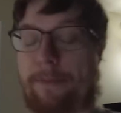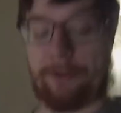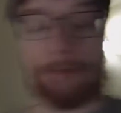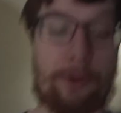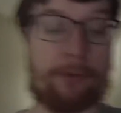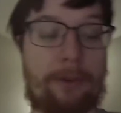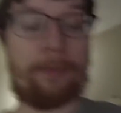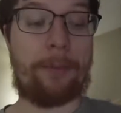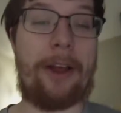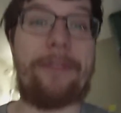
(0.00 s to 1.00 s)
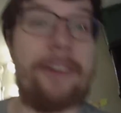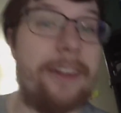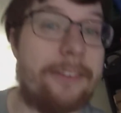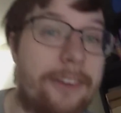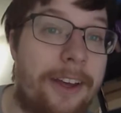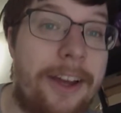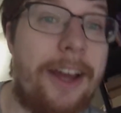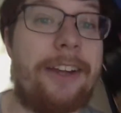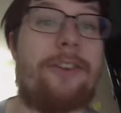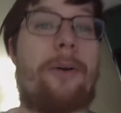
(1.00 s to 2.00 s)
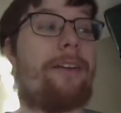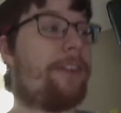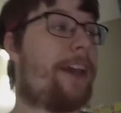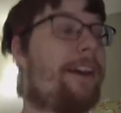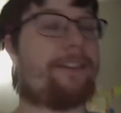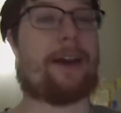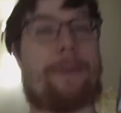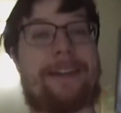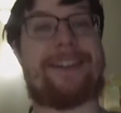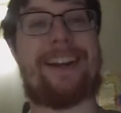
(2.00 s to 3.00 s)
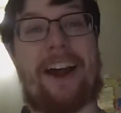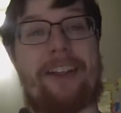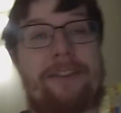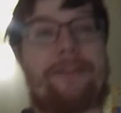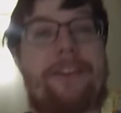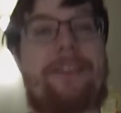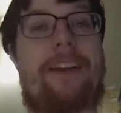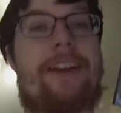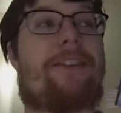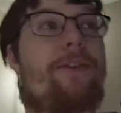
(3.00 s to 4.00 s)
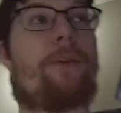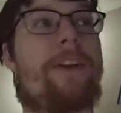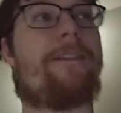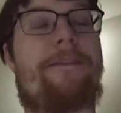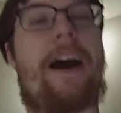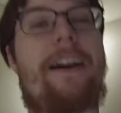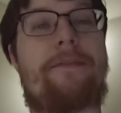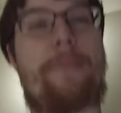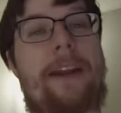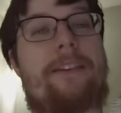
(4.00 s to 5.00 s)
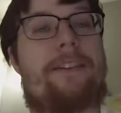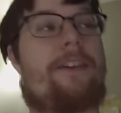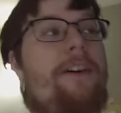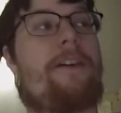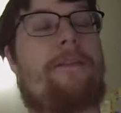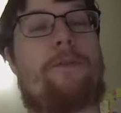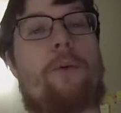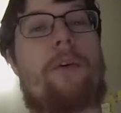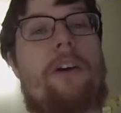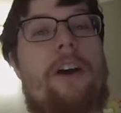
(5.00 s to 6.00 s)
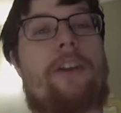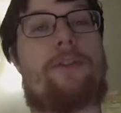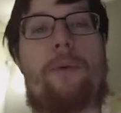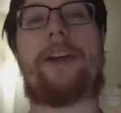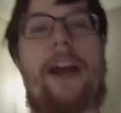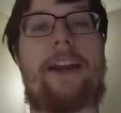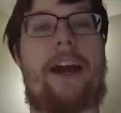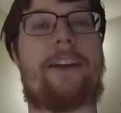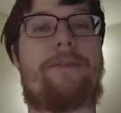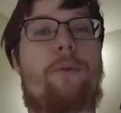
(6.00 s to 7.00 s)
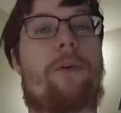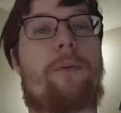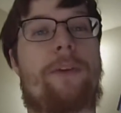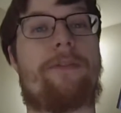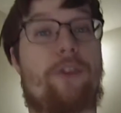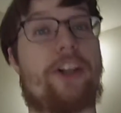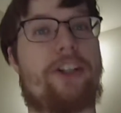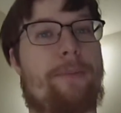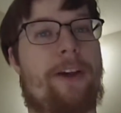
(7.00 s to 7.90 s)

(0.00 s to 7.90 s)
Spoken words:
So some people have the disc, don't have the case. I paid $10 for this, and it sold in 5 minutes for $29.94 with free shipping.